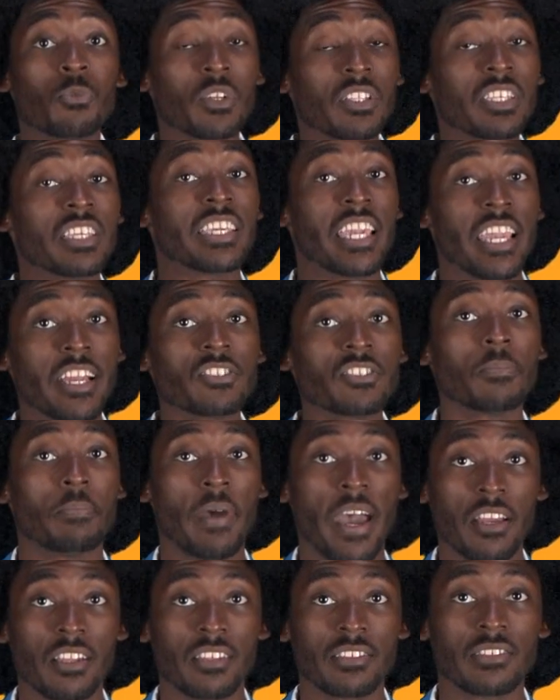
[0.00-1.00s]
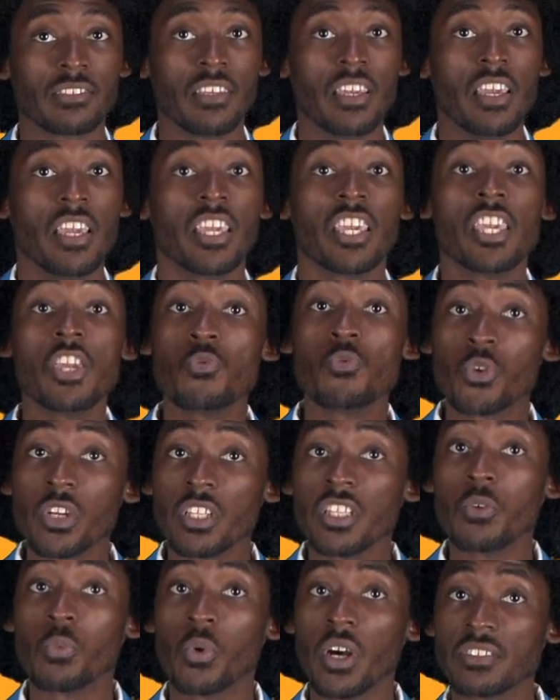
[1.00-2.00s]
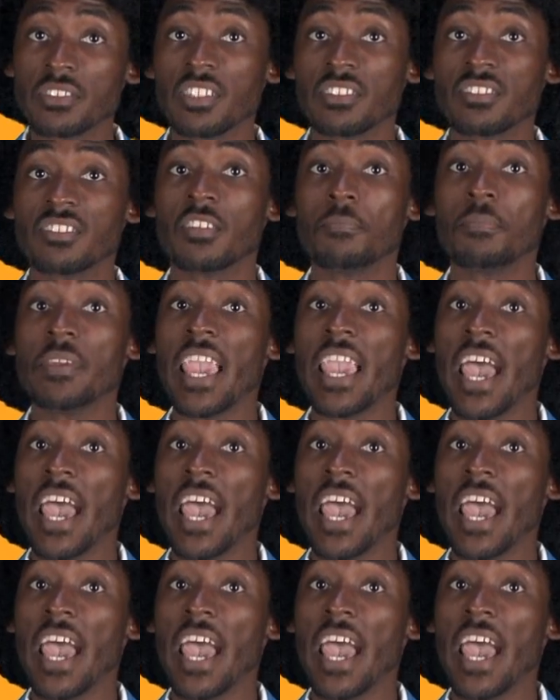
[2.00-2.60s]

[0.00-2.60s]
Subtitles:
really cares about us. He really wants us to be